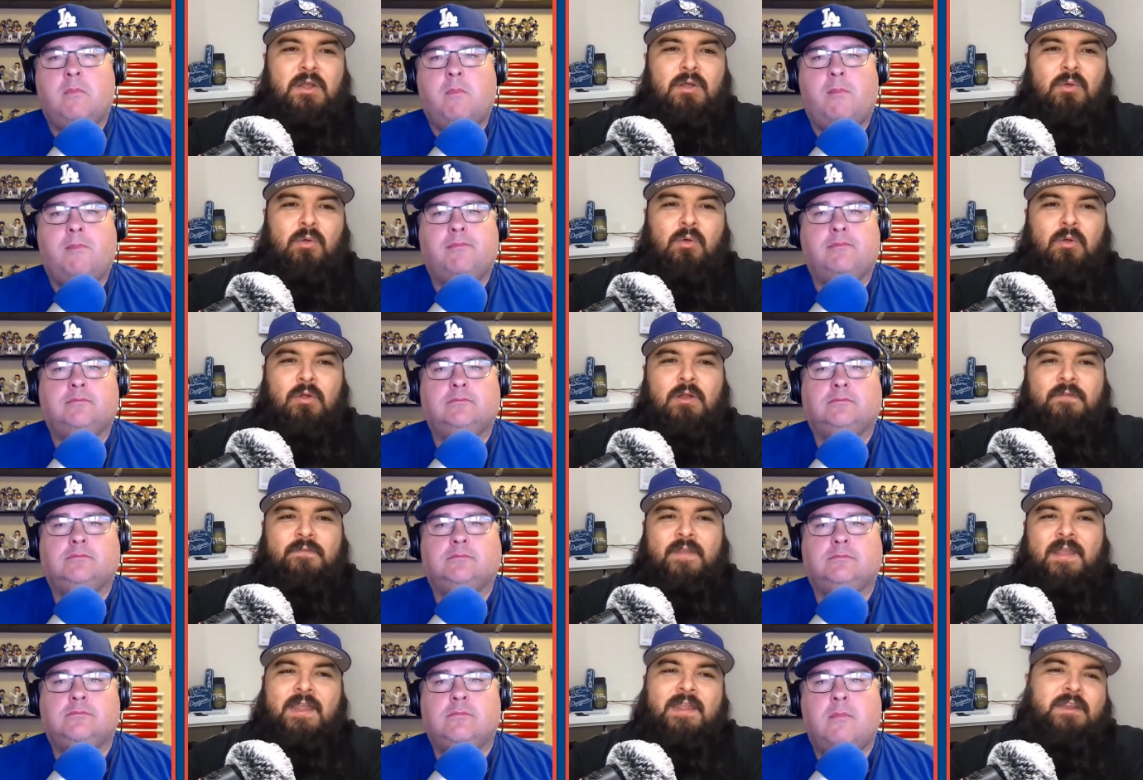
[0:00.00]
Speaker 1: Or
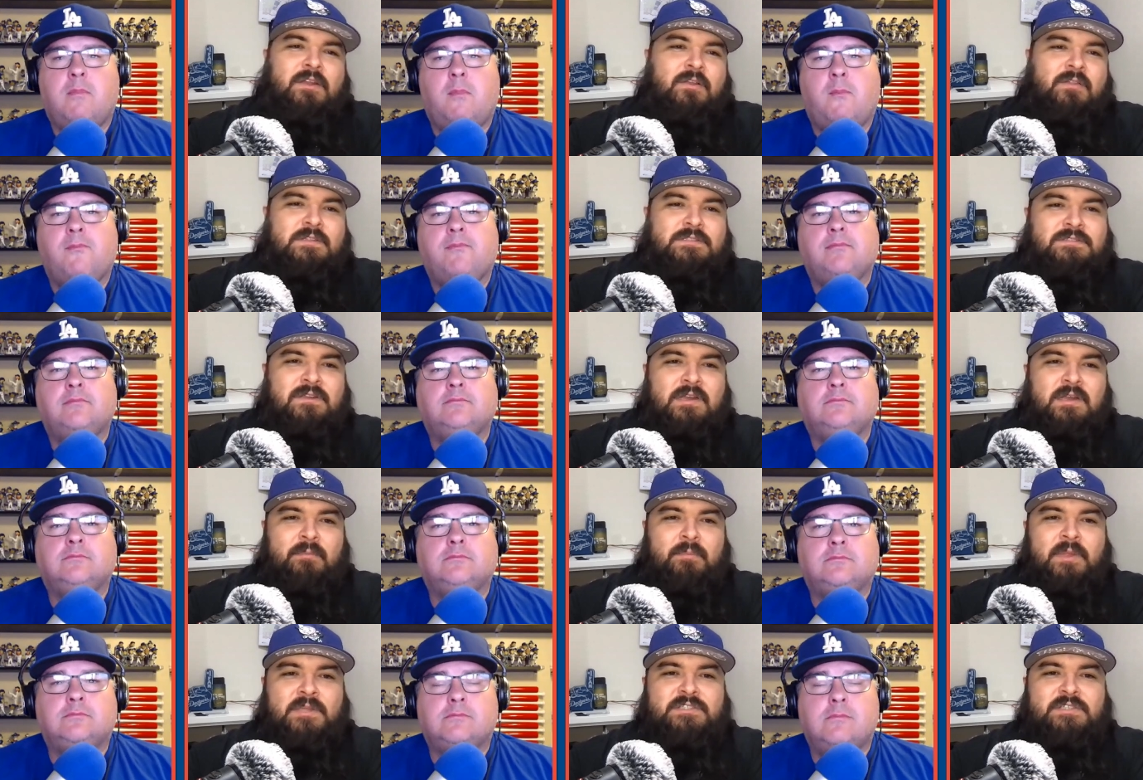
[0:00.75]
if hey, you know the
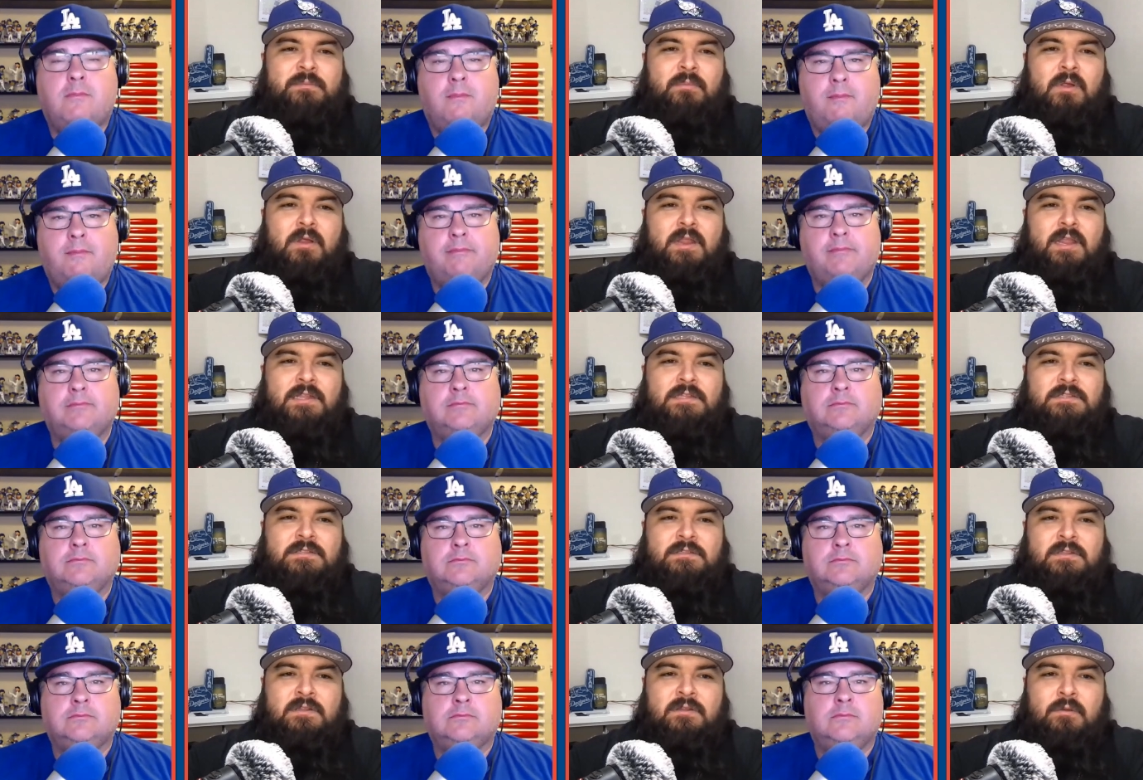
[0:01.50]
starting pitching
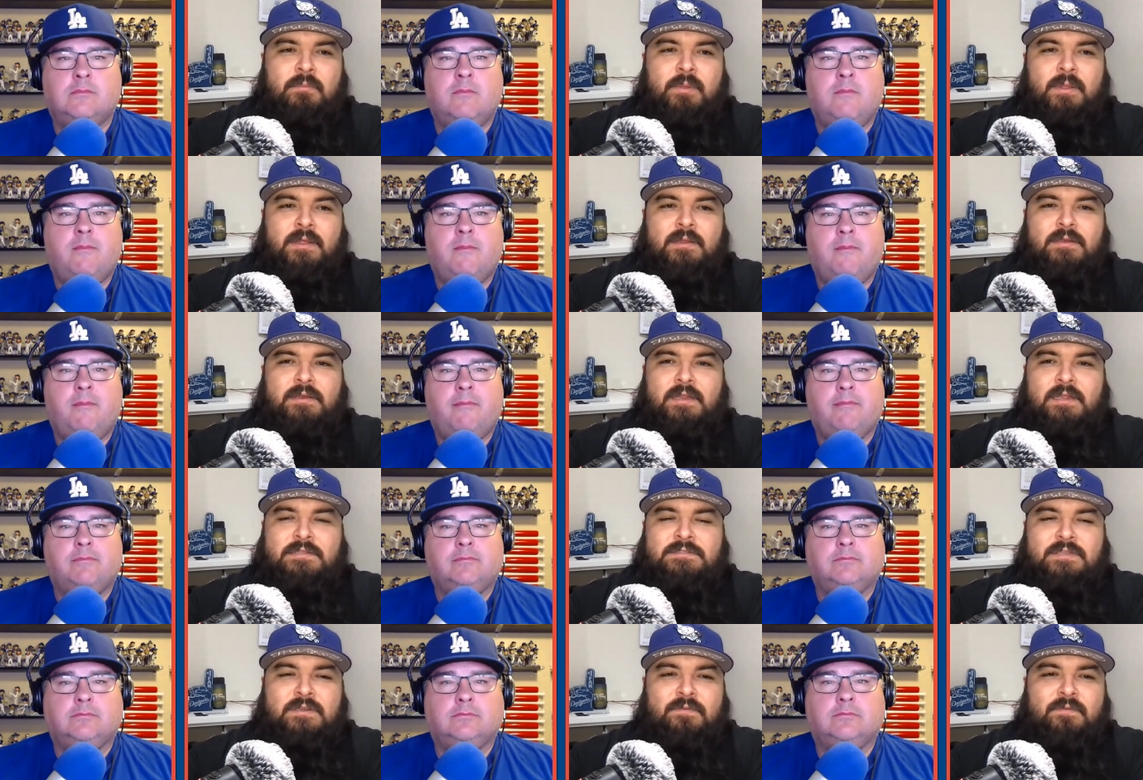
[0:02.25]
market's a little bit
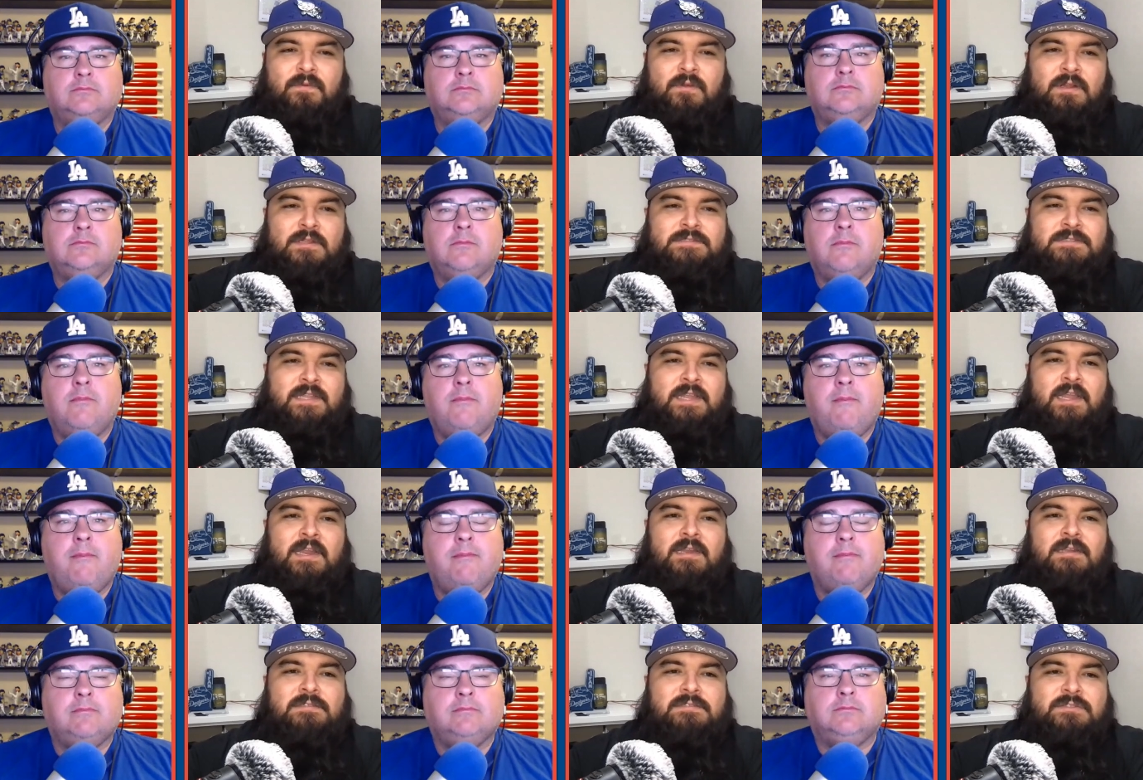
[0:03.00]
easier for us to
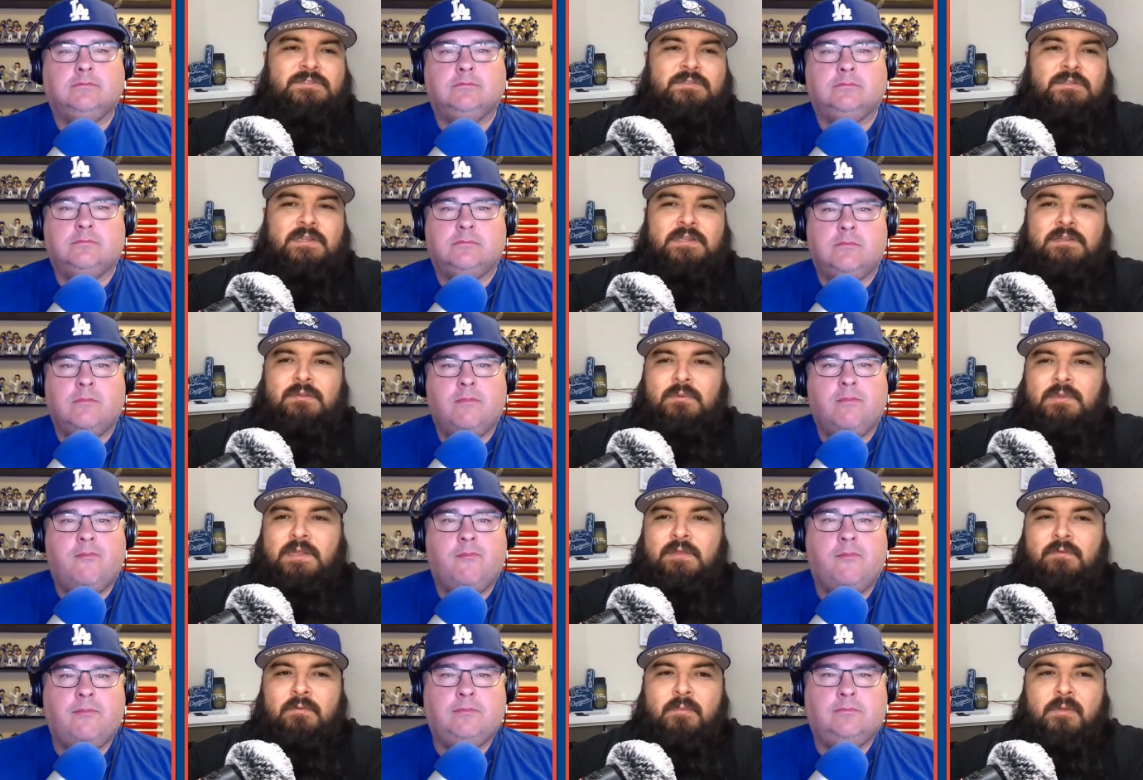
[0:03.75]
get into than the
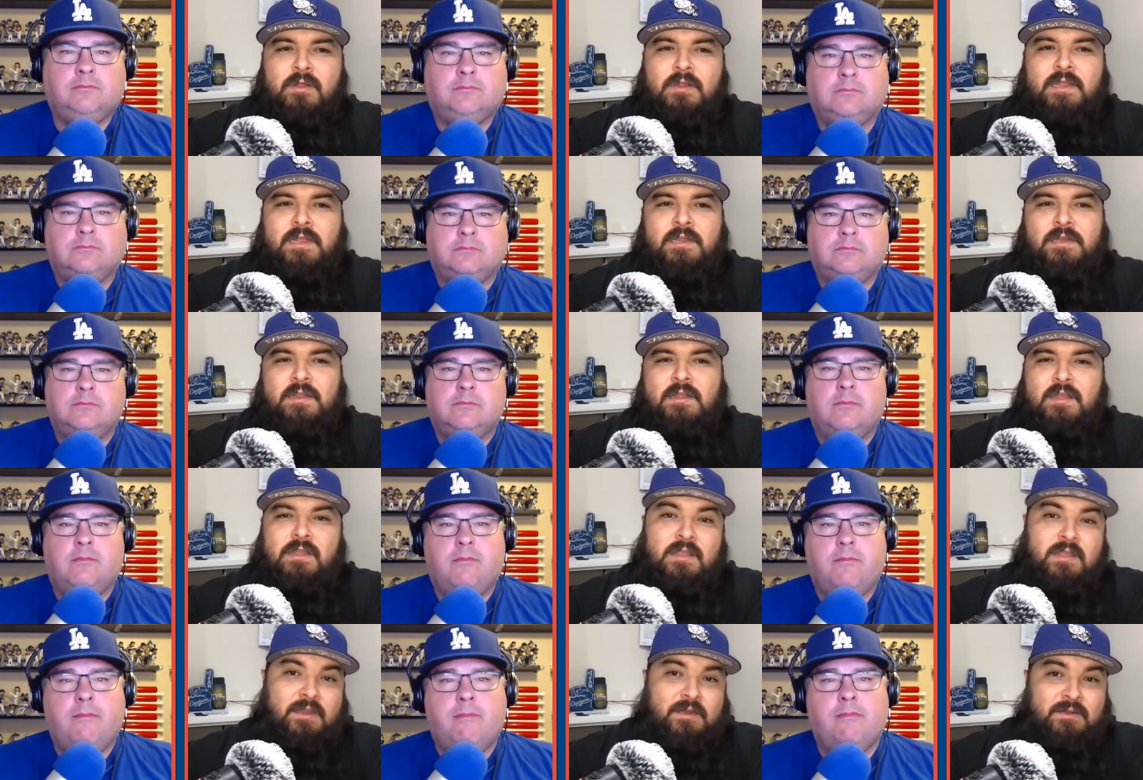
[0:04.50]
reliever market,
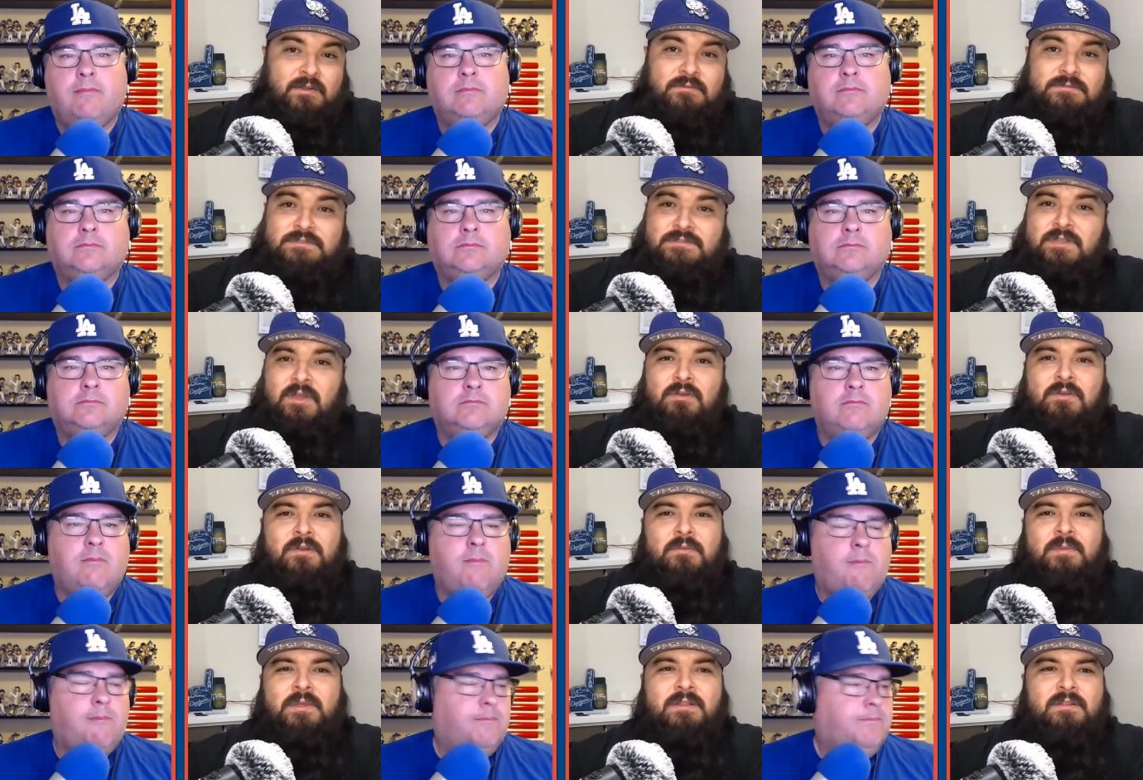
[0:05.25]
you know
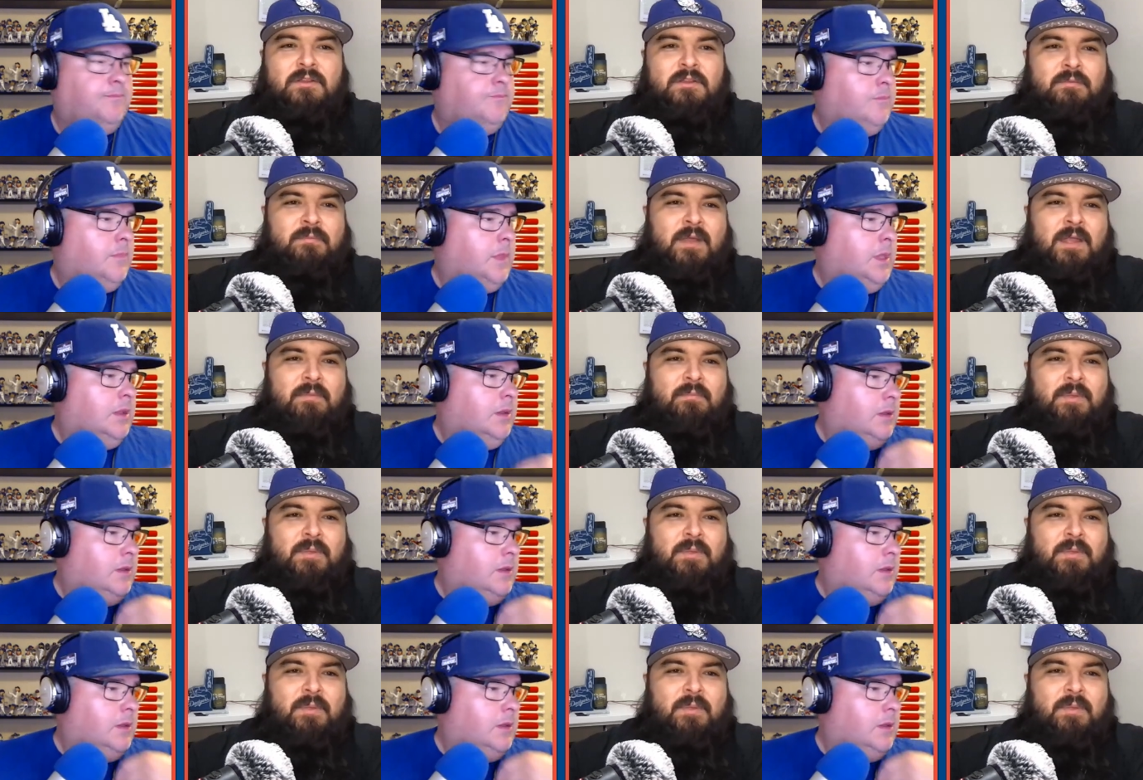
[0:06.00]
Stone or Miller, you might